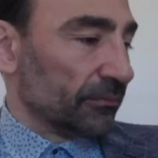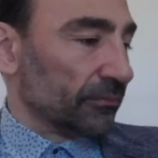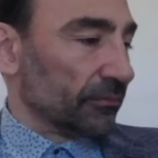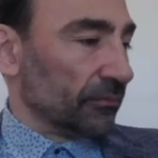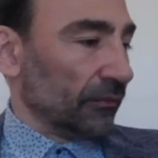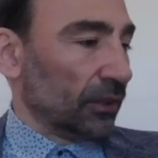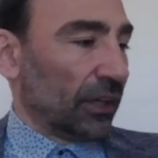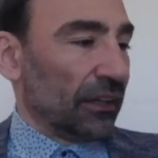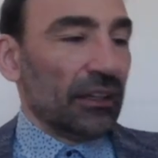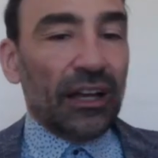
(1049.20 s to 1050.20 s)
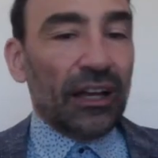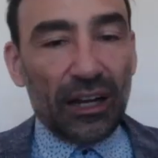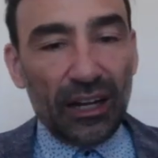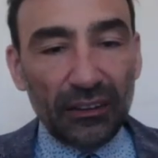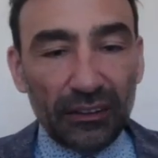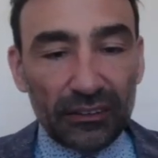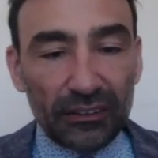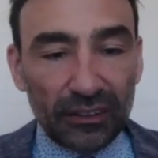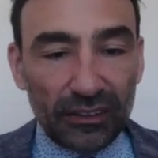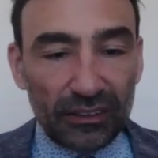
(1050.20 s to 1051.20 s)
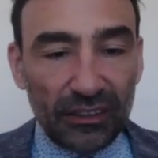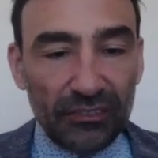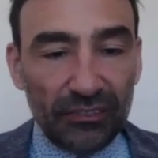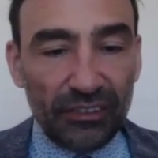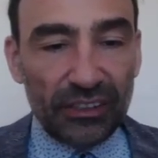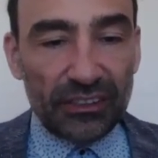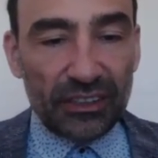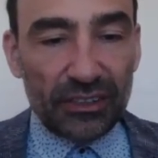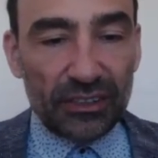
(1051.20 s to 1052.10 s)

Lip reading: Okay, another alternative is this one.